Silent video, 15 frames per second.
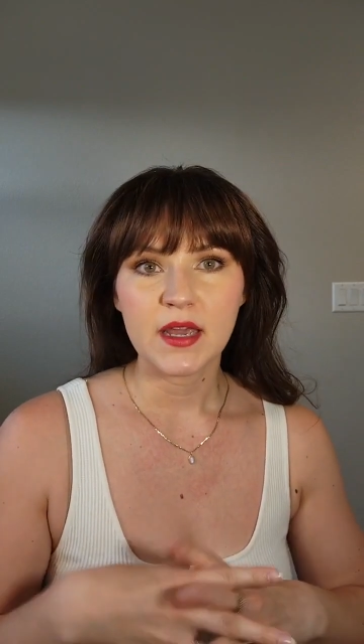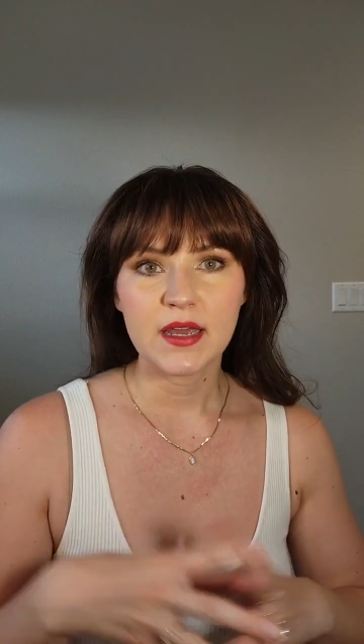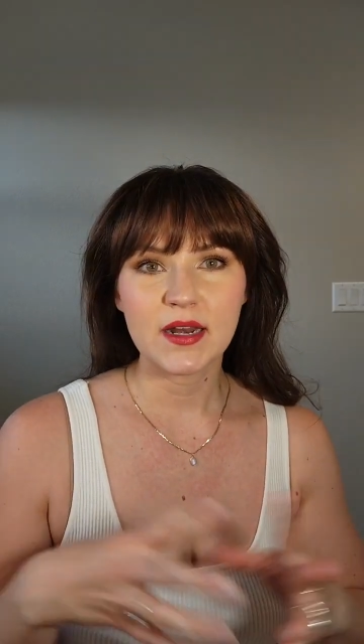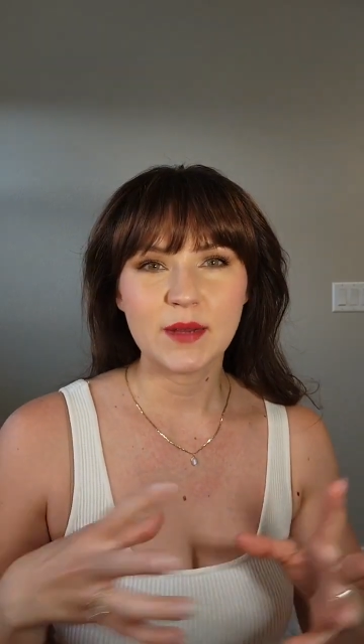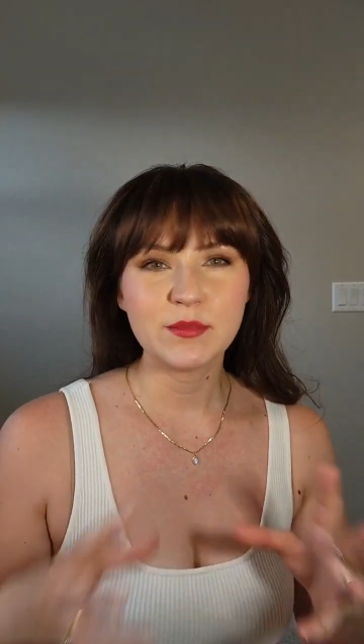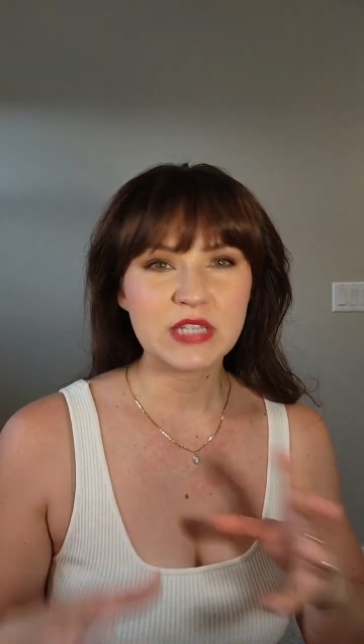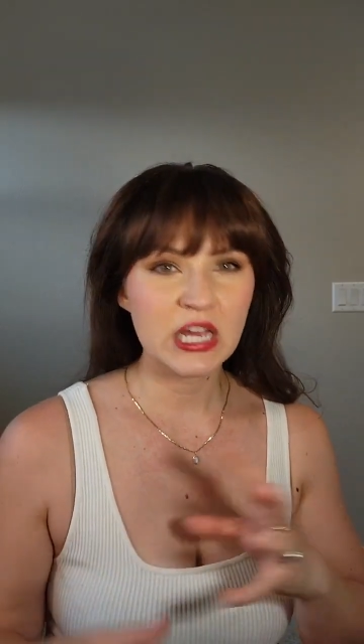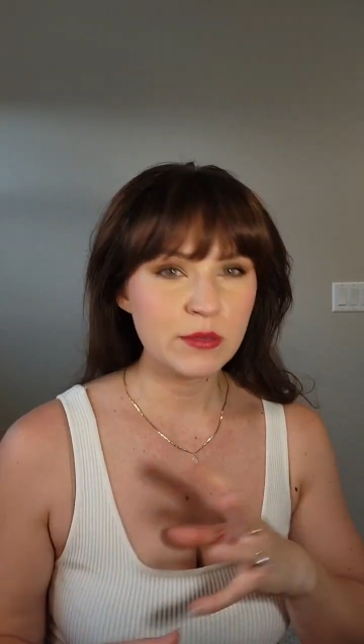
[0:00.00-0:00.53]
and
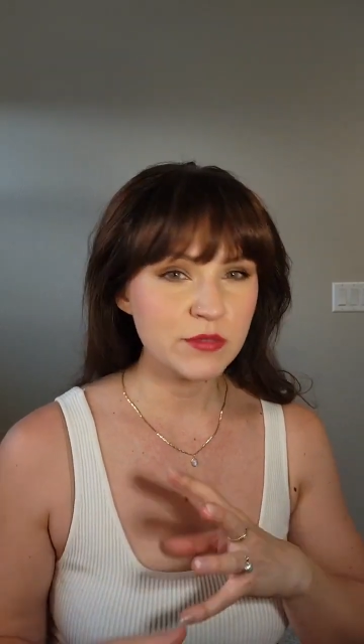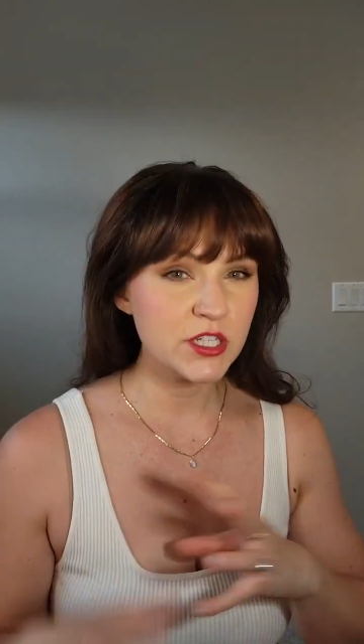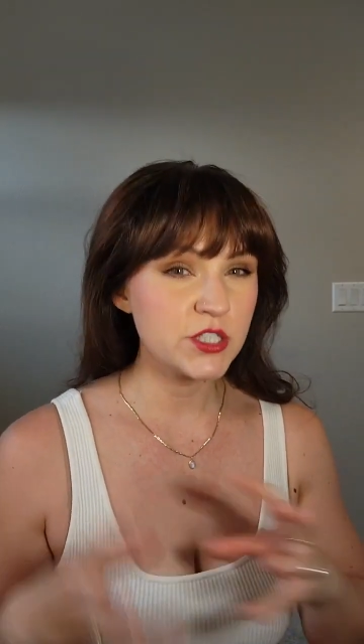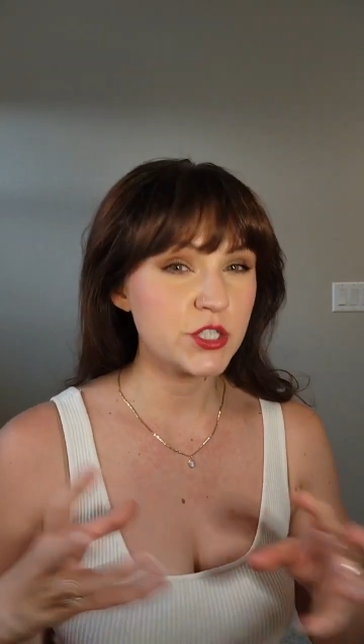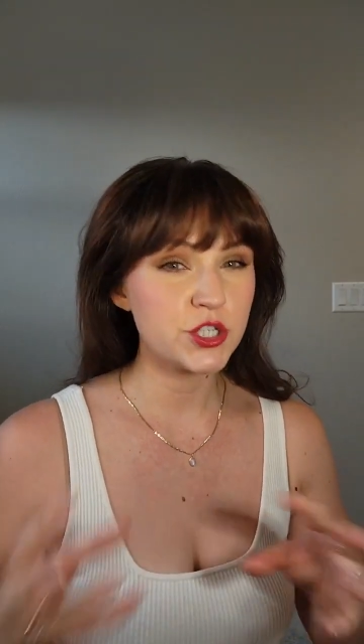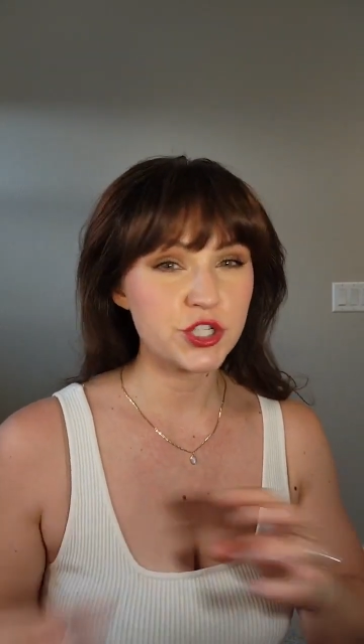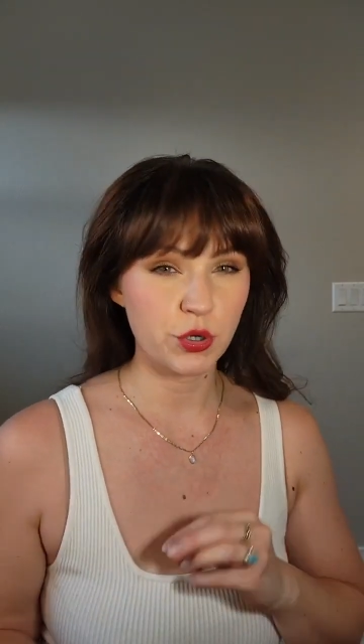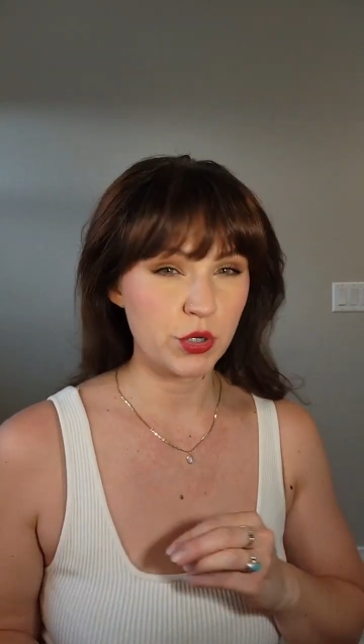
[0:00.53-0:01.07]
I'm tempted
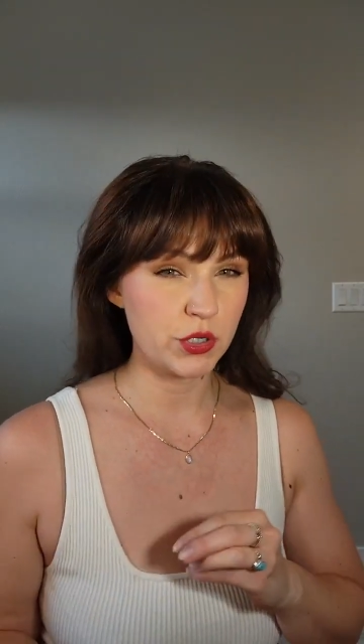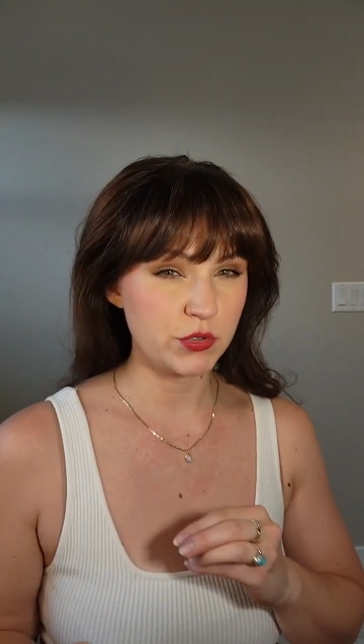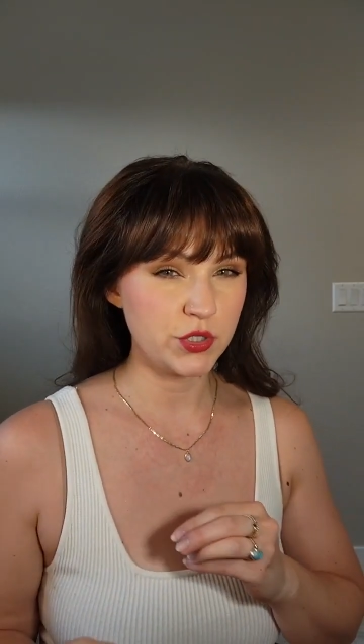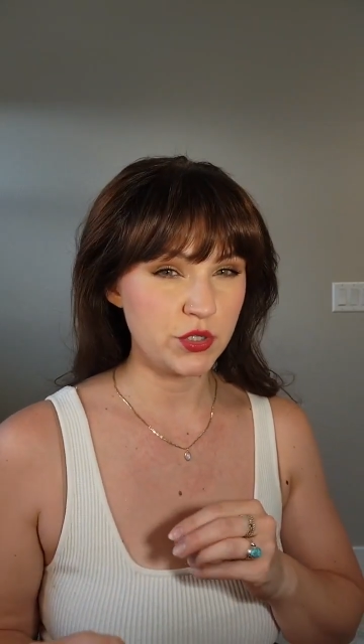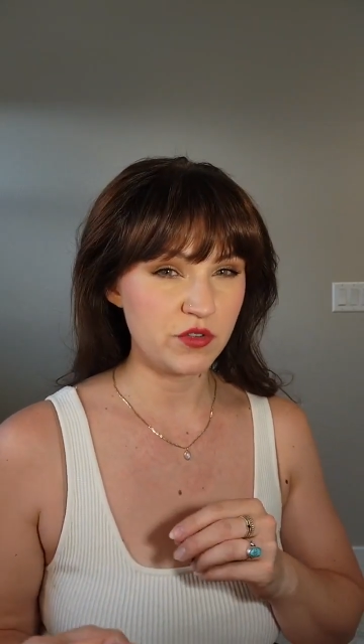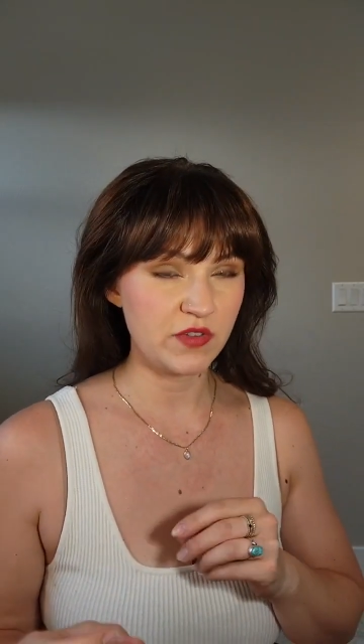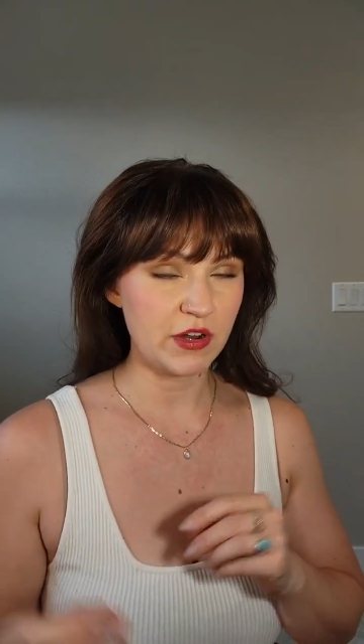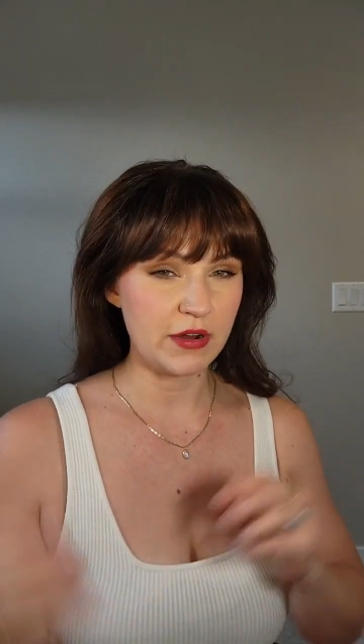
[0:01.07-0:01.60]
to show you
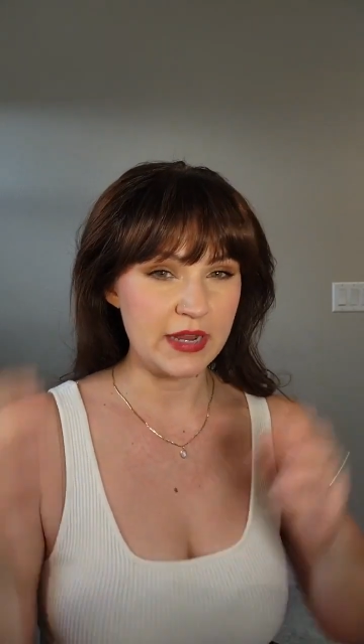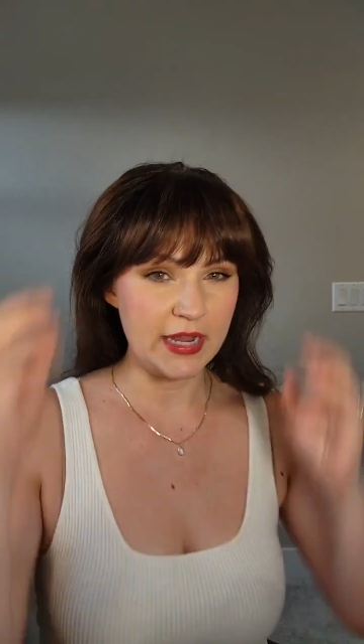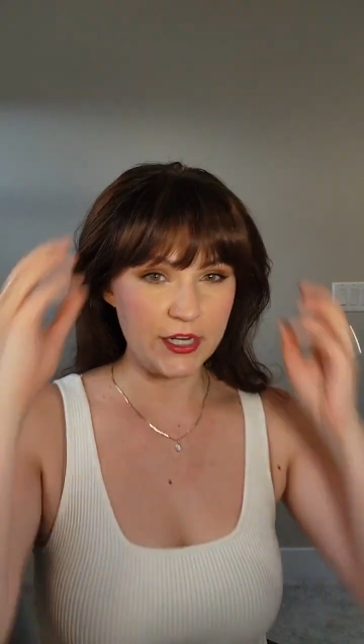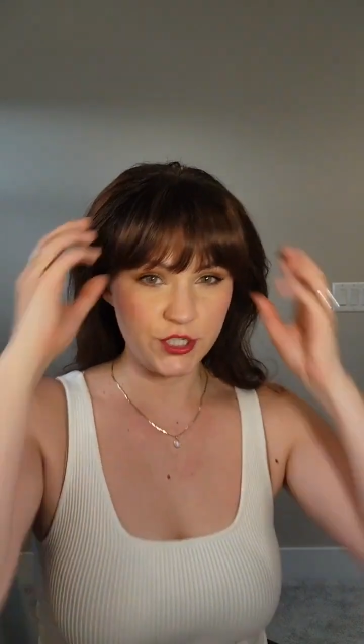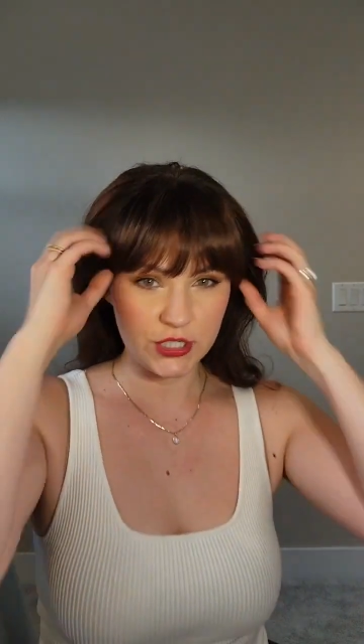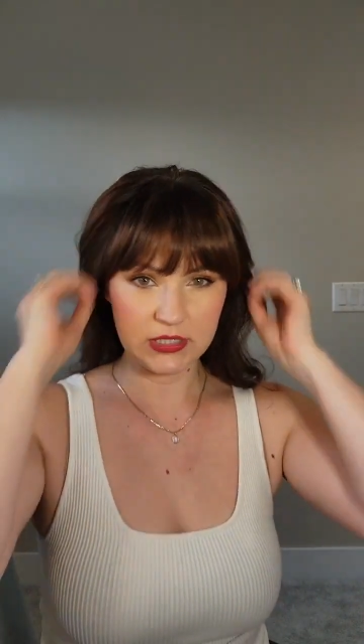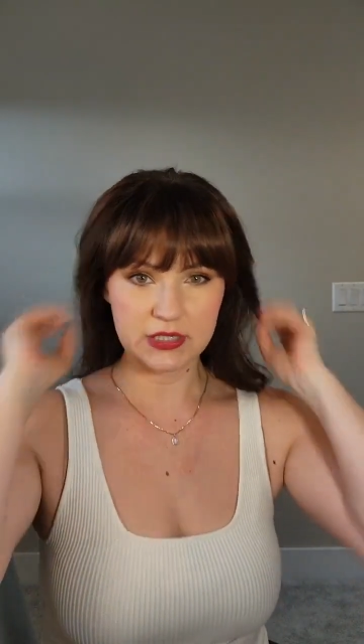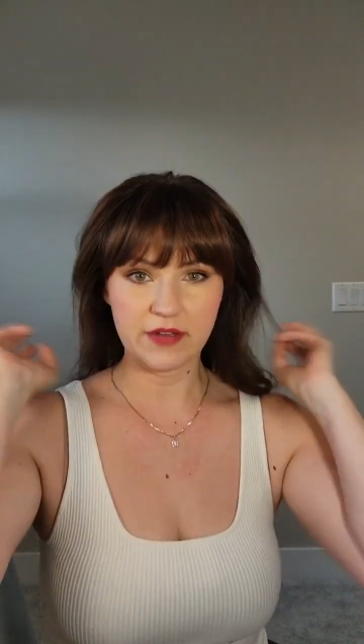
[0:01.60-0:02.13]
two
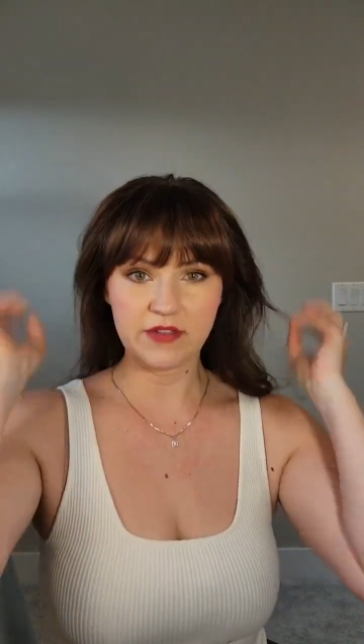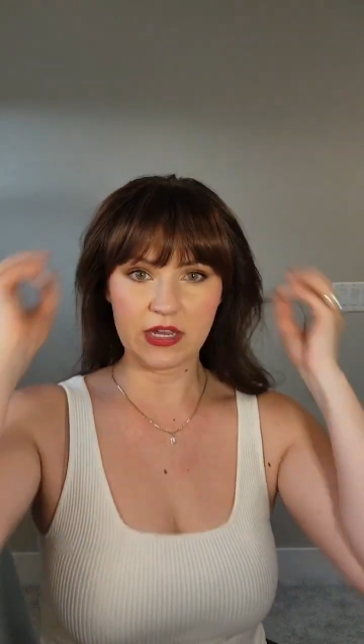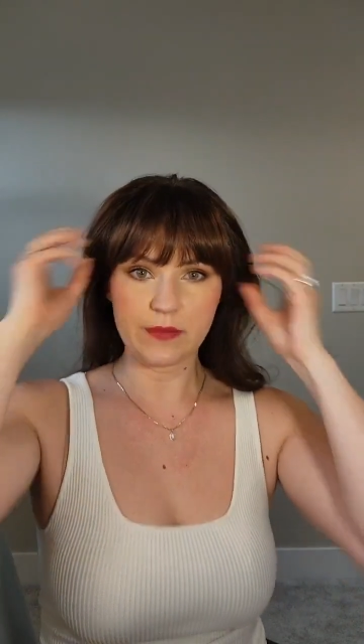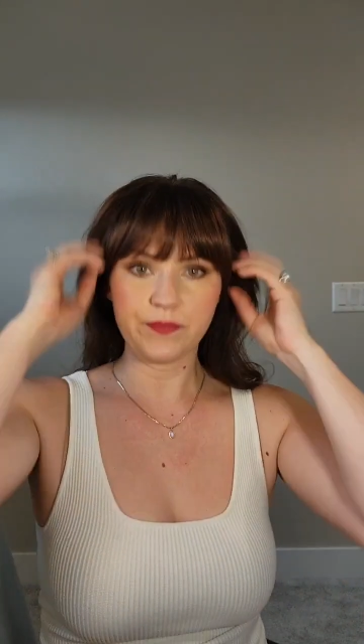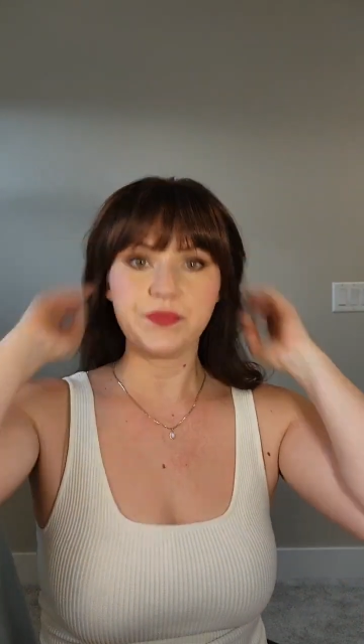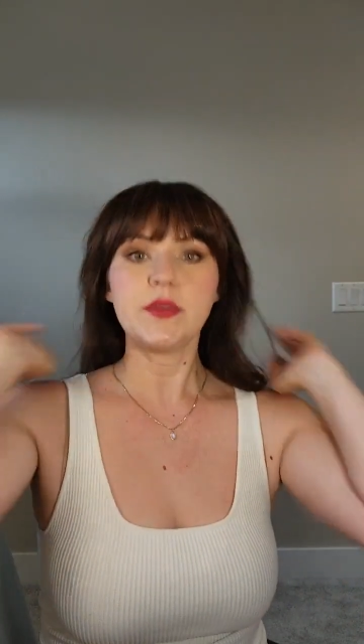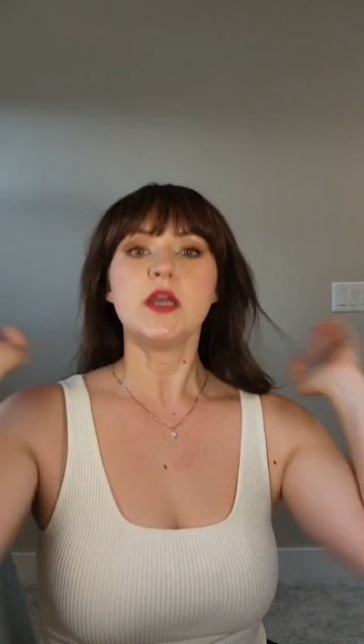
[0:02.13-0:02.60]
variations of it.